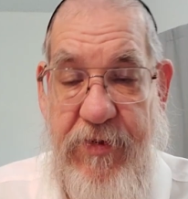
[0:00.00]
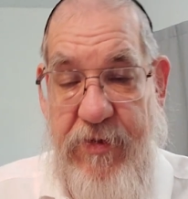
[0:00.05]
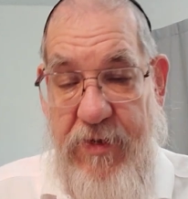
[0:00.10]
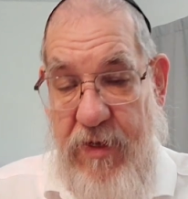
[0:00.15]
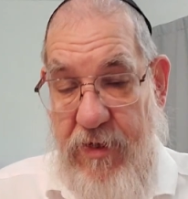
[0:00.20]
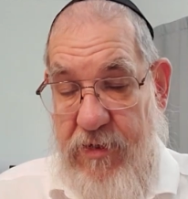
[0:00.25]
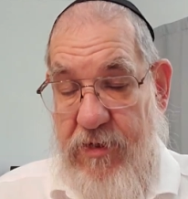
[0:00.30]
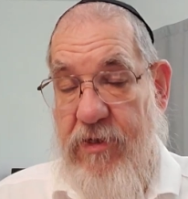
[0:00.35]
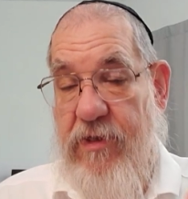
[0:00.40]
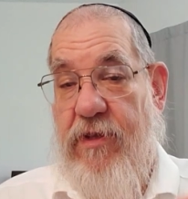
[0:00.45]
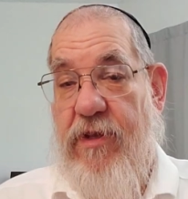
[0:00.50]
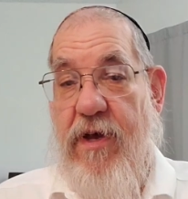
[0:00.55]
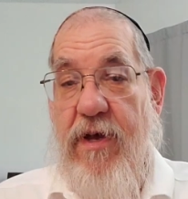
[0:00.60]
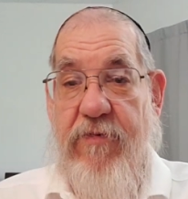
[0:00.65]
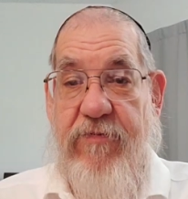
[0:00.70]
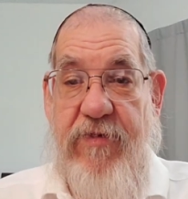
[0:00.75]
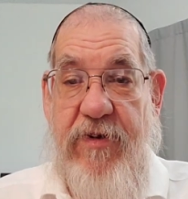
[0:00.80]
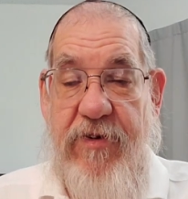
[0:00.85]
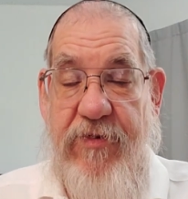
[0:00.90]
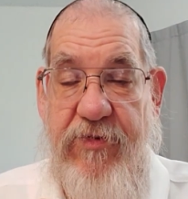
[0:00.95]
And then in
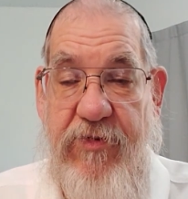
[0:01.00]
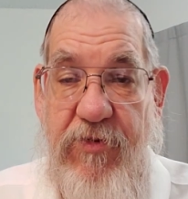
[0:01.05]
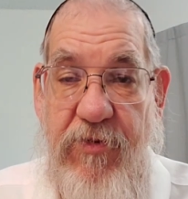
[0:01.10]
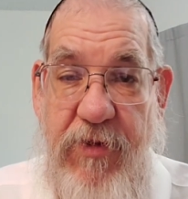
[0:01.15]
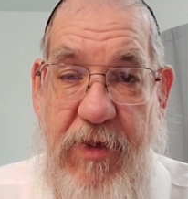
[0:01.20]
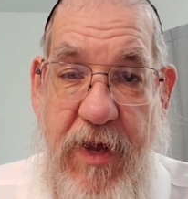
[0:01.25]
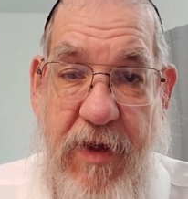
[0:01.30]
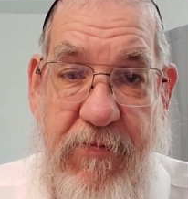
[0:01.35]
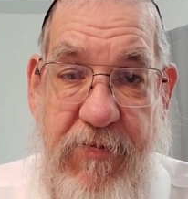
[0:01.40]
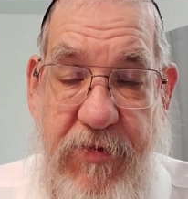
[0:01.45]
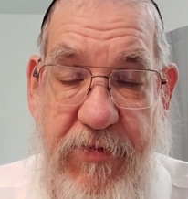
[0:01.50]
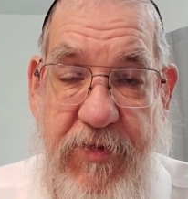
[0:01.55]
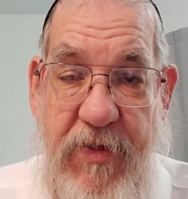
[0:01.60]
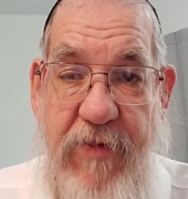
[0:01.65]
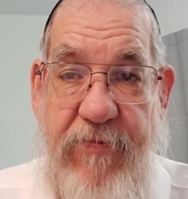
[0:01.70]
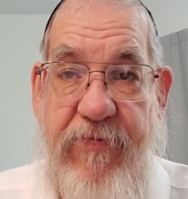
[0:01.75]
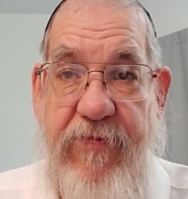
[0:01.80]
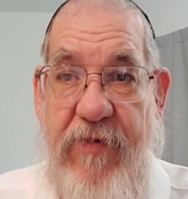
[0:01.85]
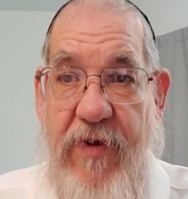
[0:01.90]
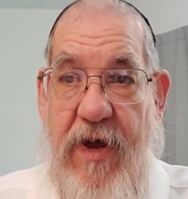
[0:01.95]
love there's two levels, and
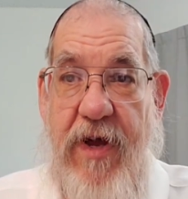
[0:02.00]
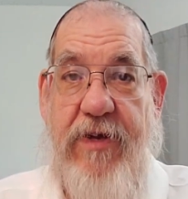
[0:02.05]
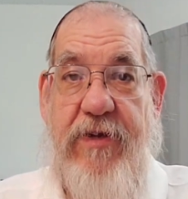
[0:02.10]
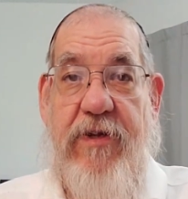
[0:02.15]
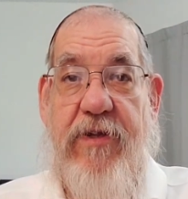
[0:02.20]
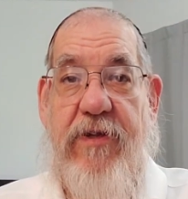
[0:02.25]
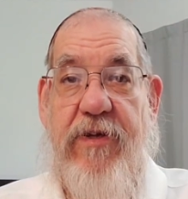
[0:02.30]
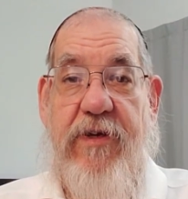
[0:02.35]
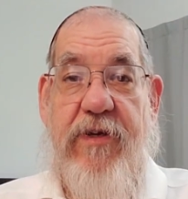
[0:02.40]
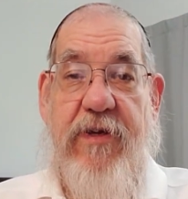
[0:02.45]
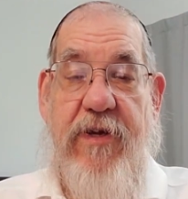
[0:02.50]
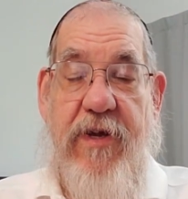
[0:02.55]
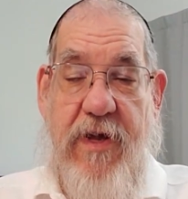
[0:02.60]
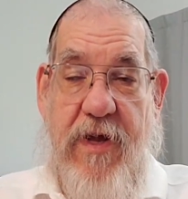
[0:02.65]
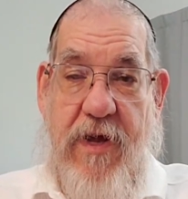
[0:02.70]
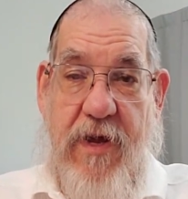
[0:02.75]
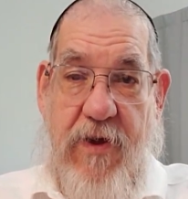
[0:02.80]
then finally,